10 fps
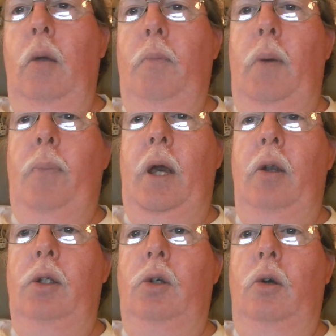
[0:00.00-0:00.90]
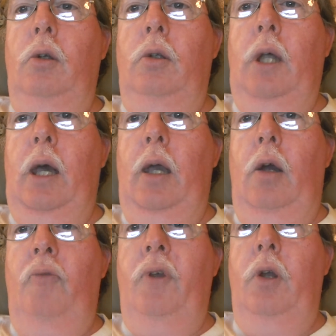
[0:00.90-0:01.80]
my battery's going to die
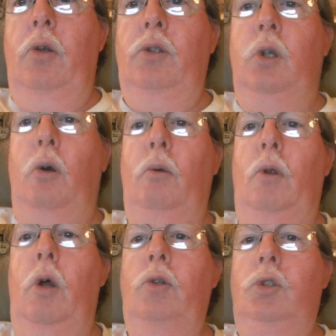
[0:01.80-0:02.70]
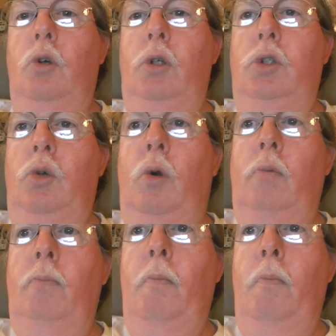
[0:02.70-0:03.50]
off here, so long story short,